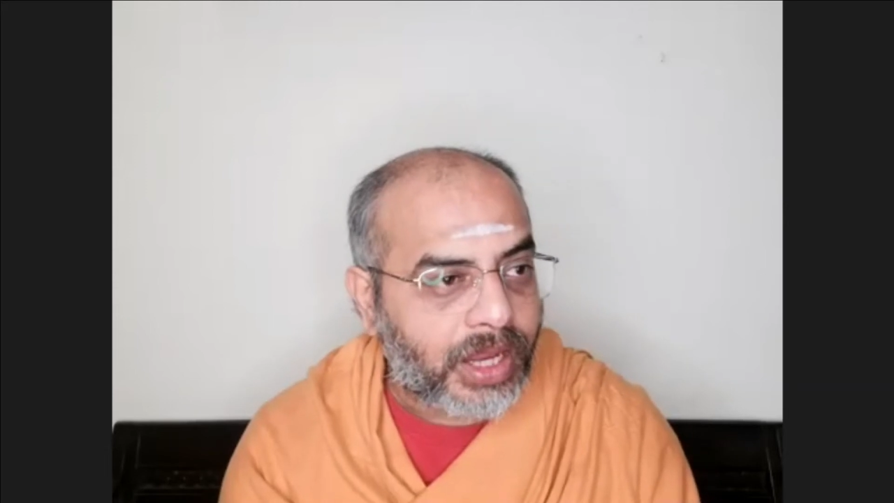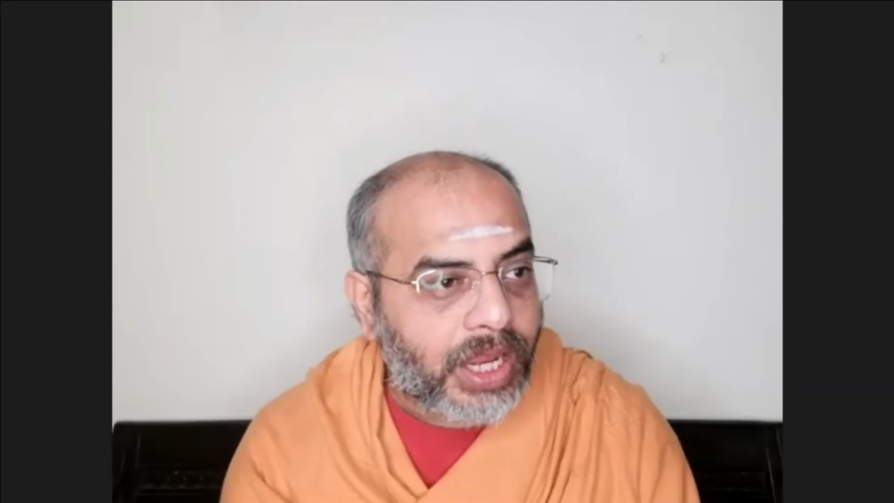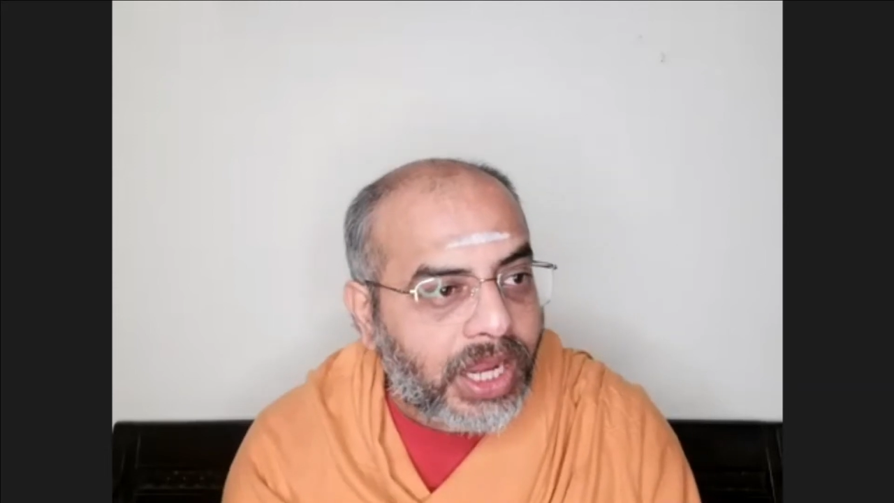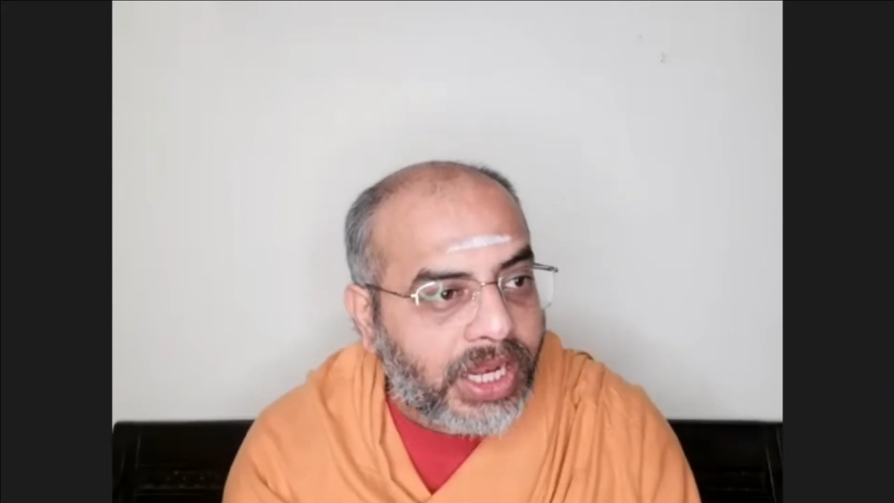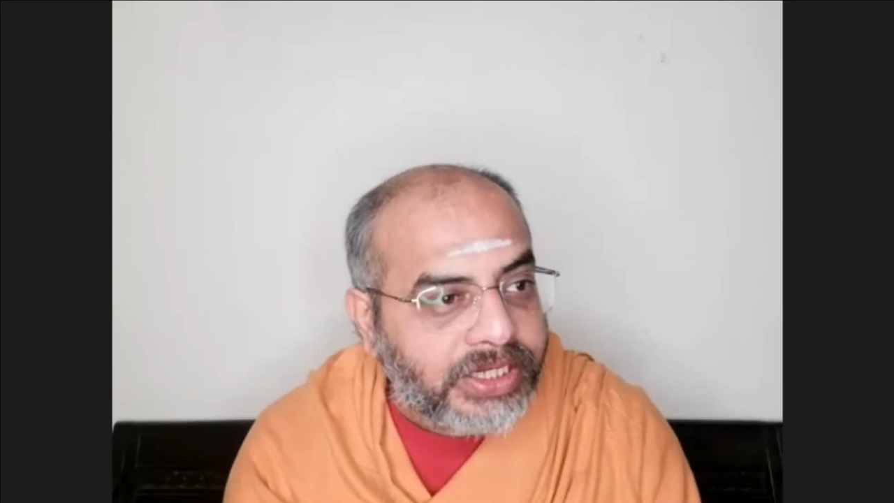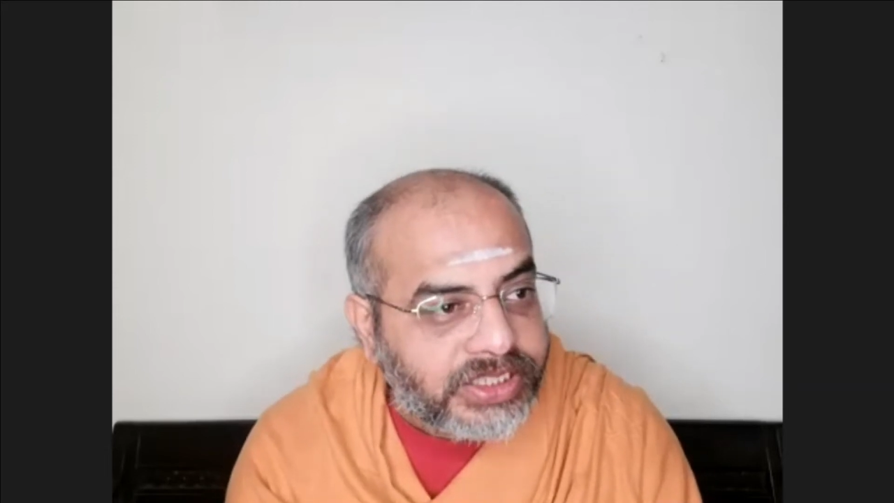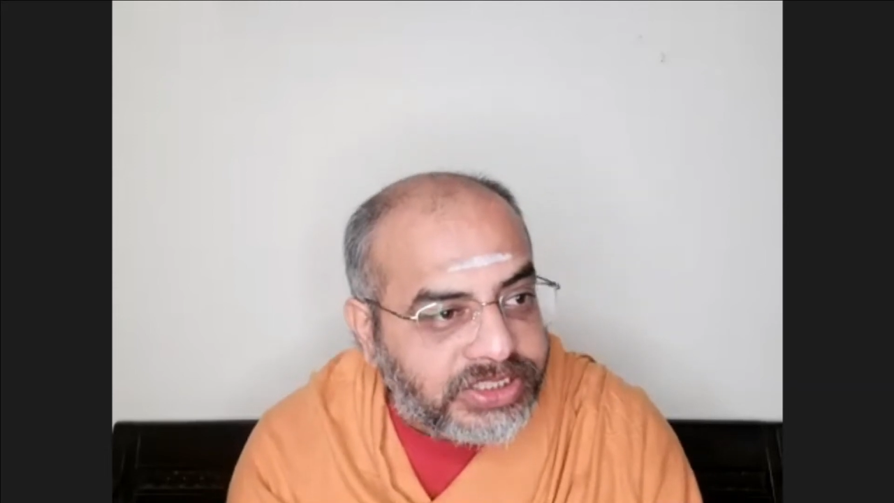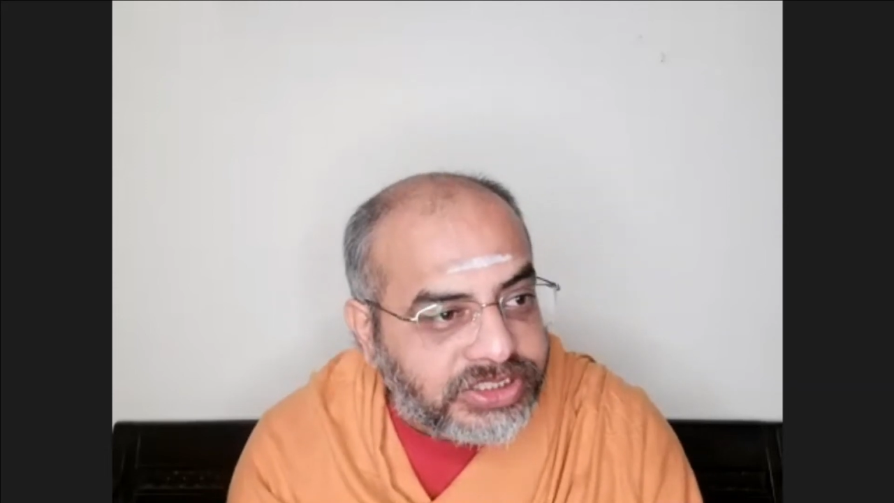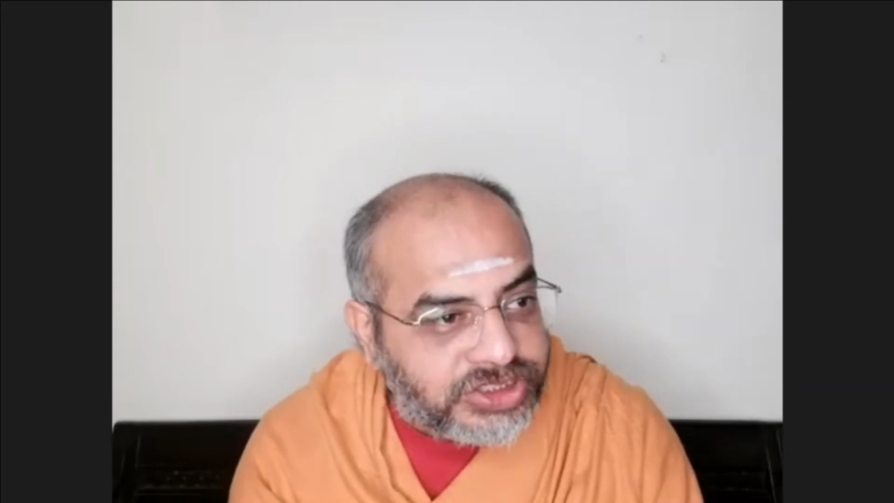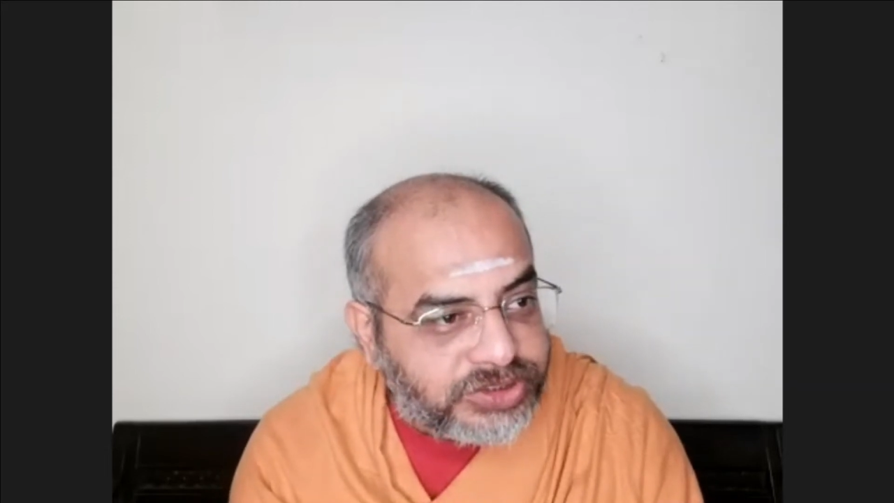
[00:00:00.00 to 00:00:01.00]
And
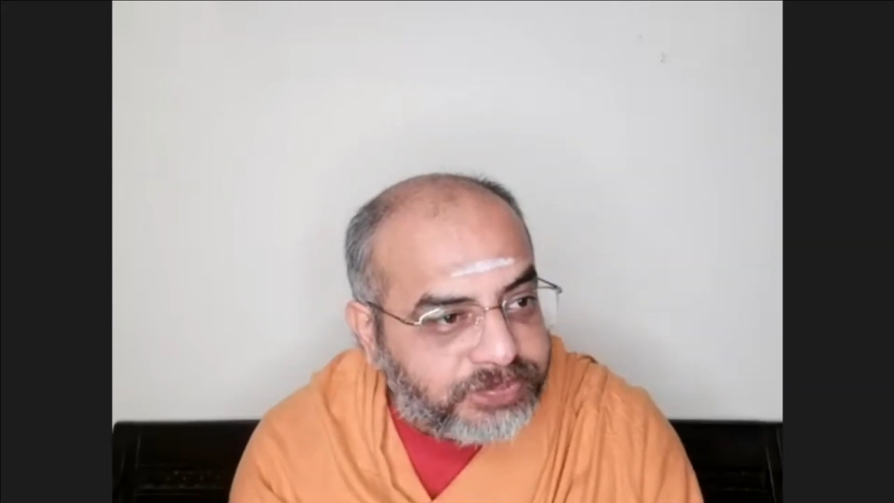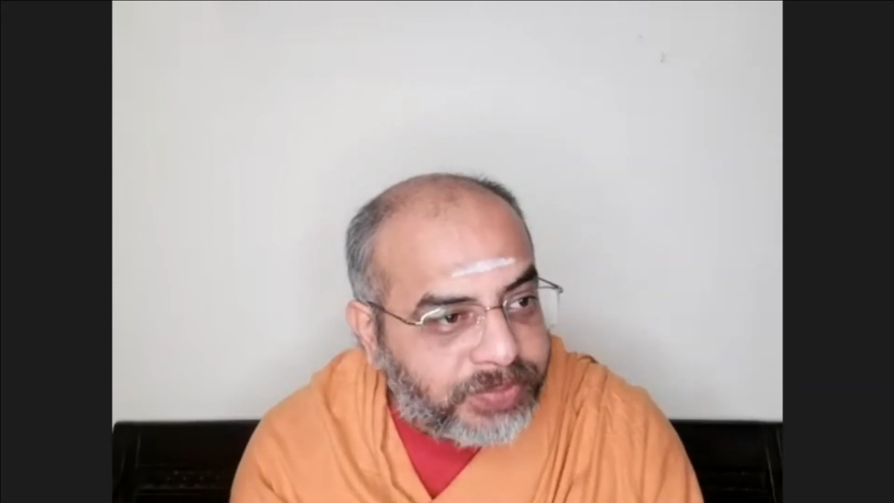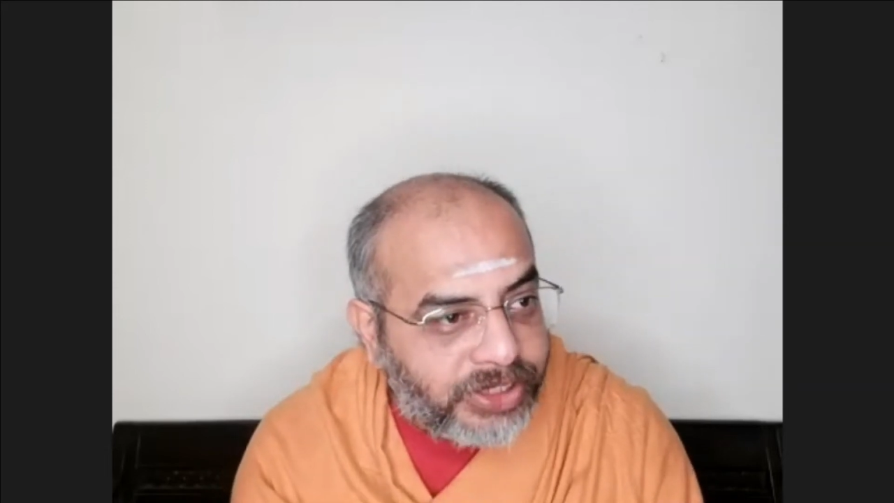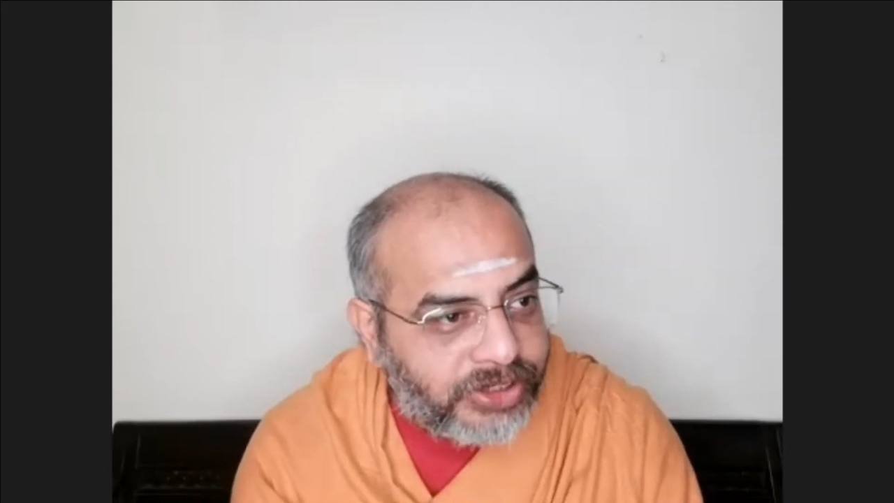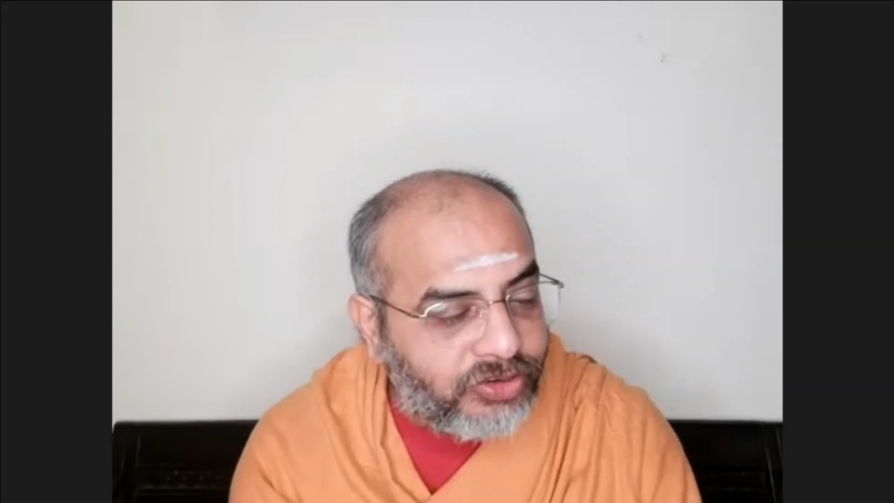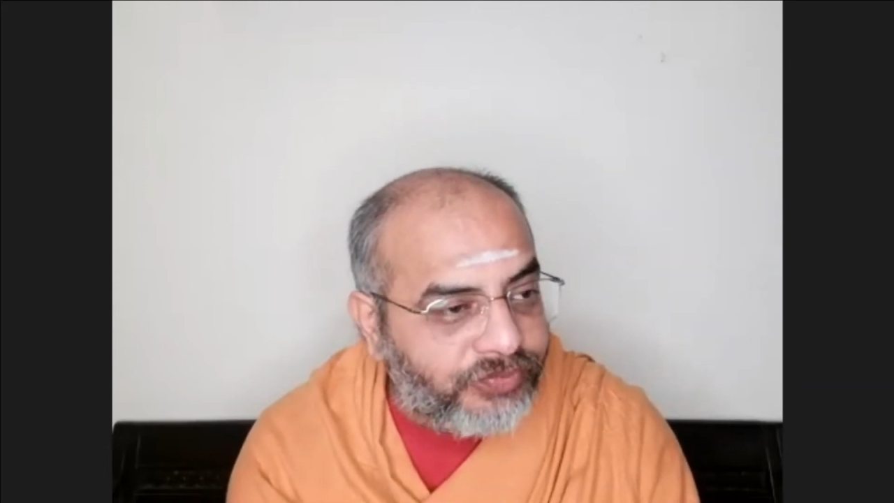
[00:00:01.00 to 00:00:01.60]
in spite of